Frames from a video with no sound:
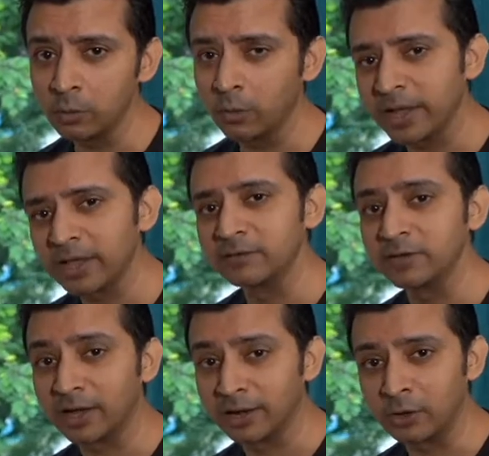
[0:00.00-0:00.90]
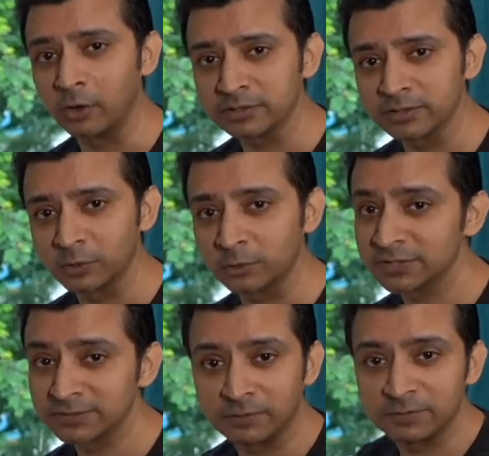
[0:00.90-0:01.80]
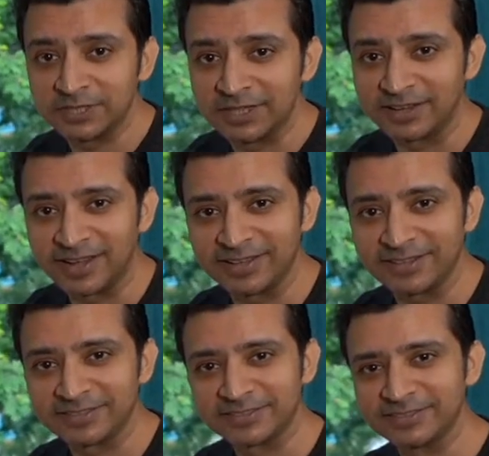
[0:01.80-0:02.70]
to, I can even unlock the doors from sitting right here.